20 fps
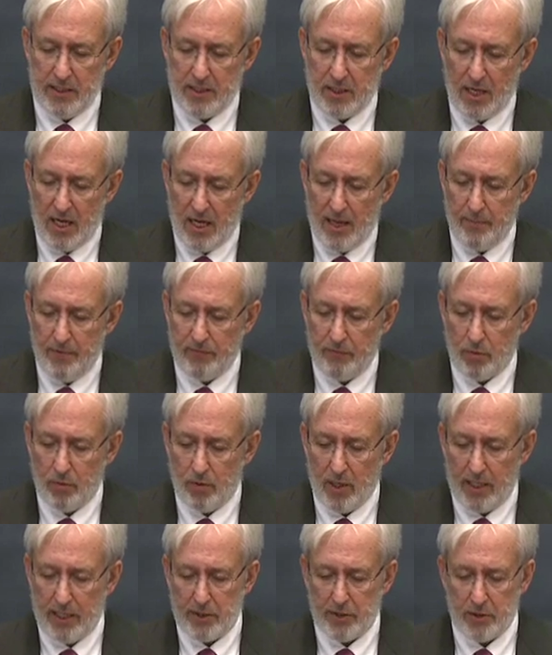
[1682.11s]
a time of
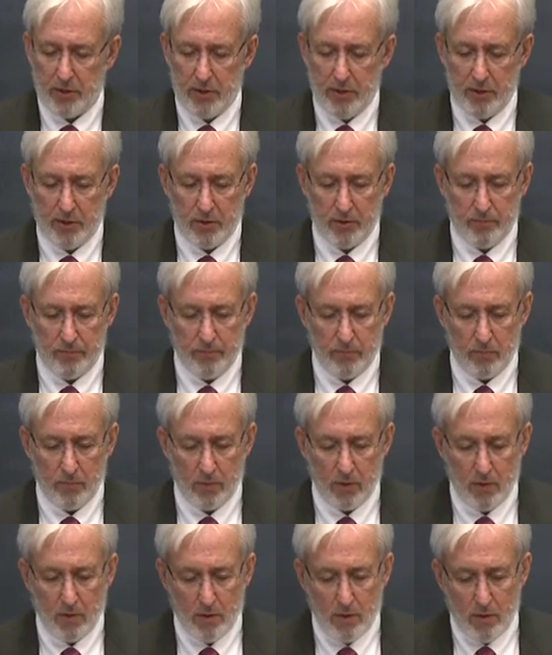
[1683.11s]
crisis
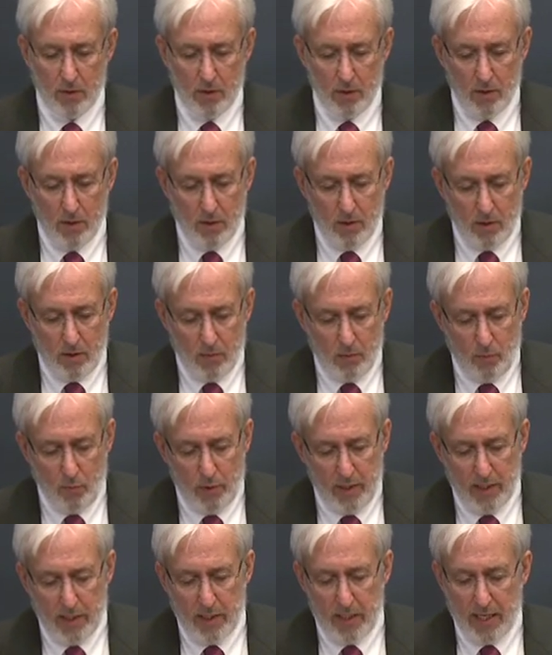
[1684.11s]

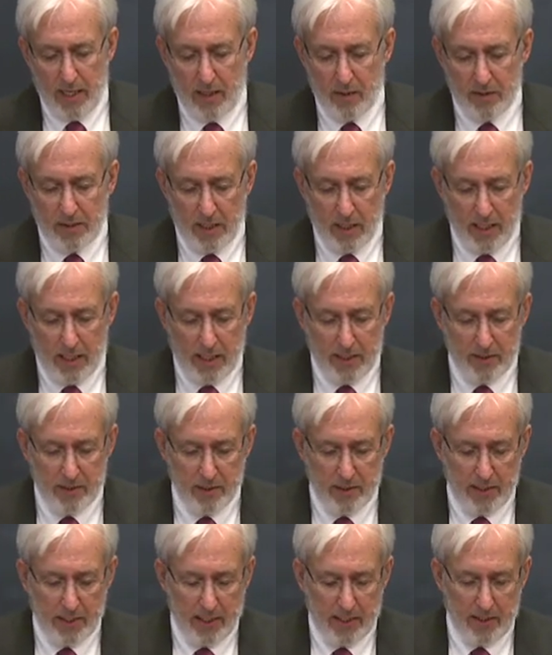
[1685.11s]
when Al
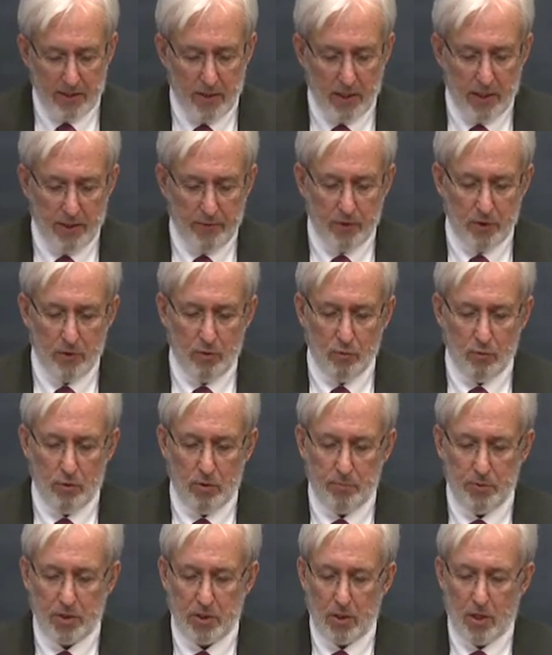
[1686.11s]
Qaeda and other
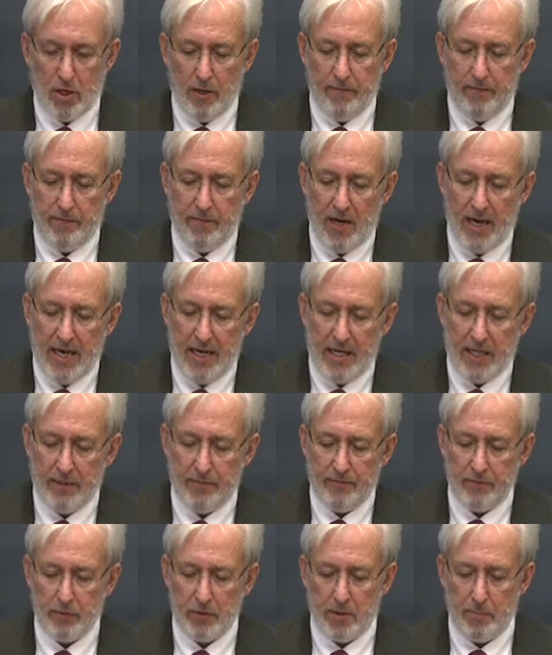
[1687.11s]
groups are fighting
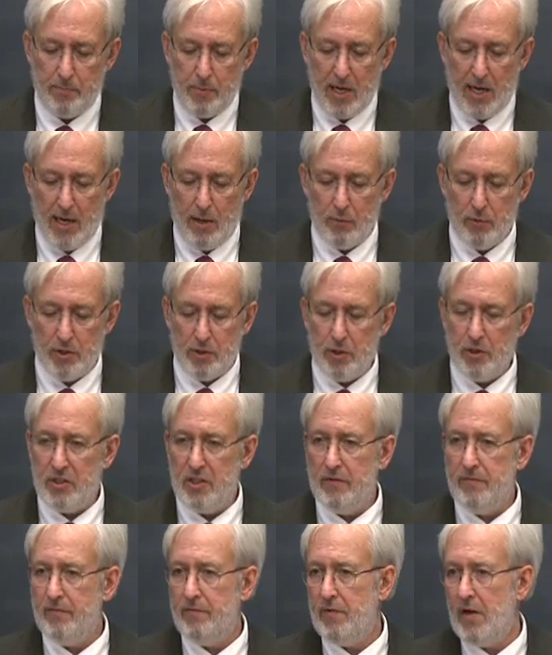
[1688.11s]
for the power to
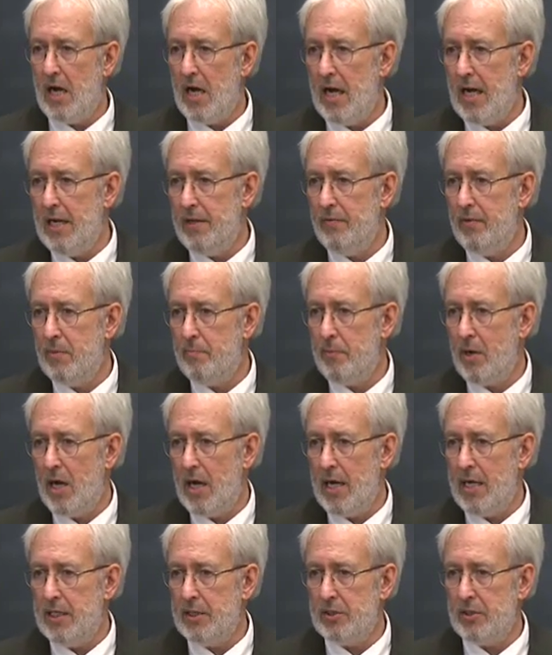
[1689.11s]
define the
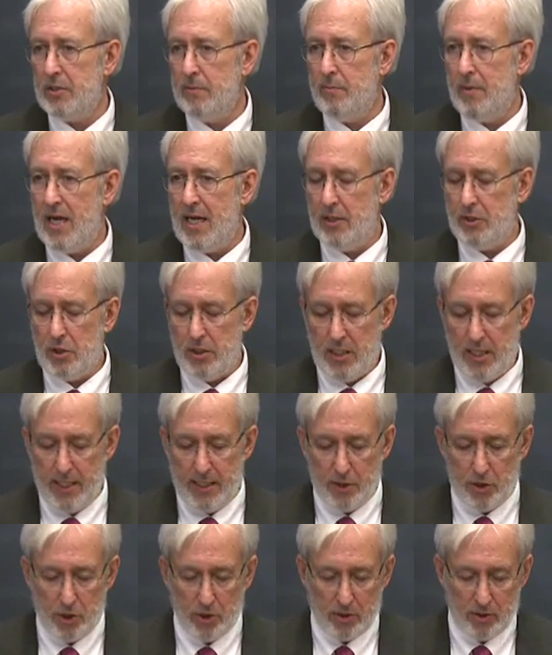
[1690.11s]
pious
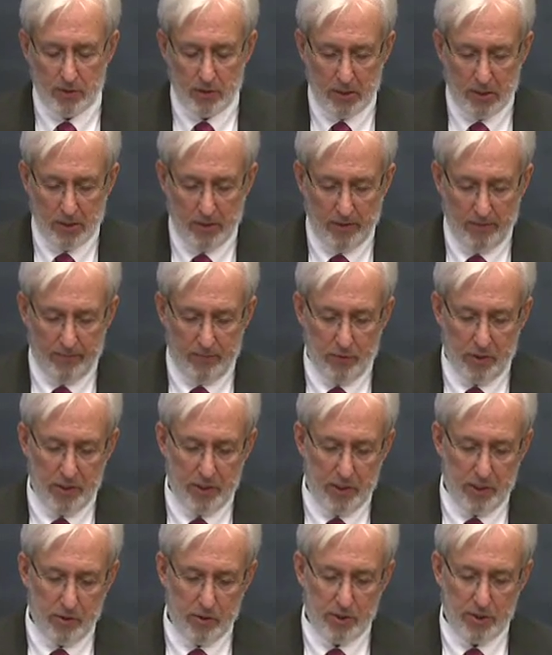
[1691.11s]
imagination for
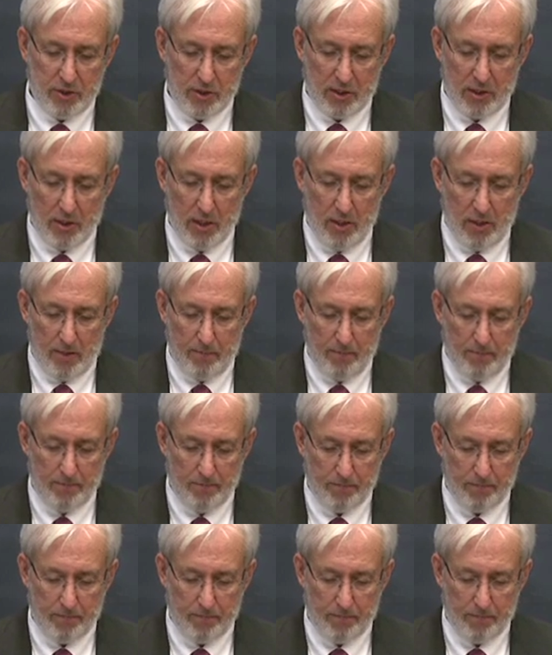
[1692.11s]
years to come.